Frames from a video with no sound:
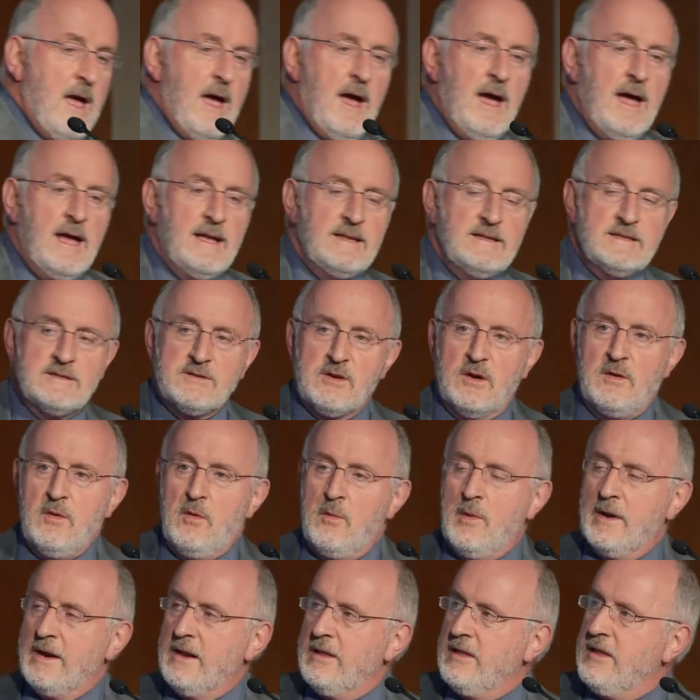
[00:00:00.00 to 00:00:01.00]
And
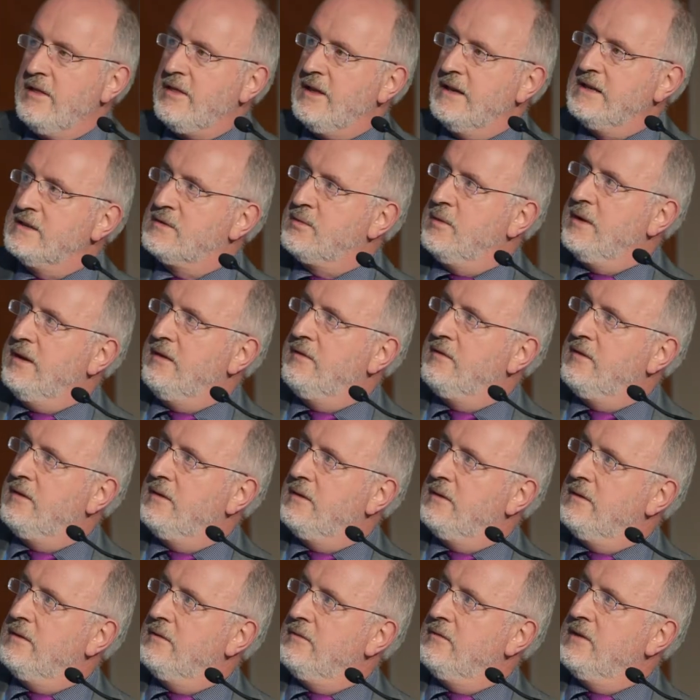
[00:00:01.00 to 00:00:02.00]
one of the things we've
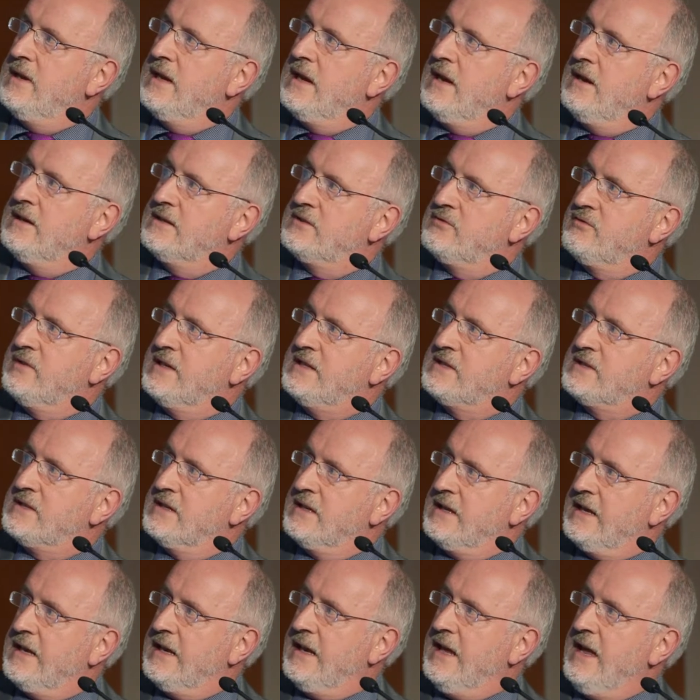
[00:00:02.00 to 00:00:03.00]
realised
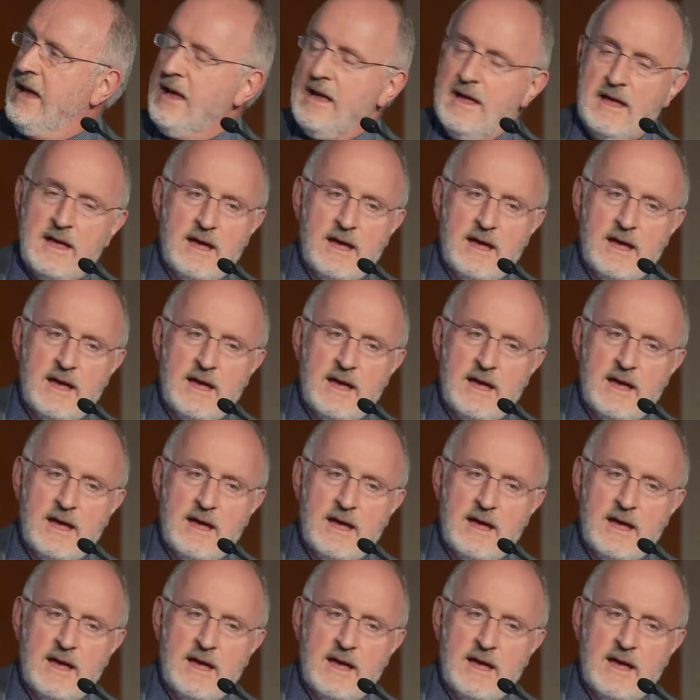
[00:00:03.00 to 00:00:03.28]
recently,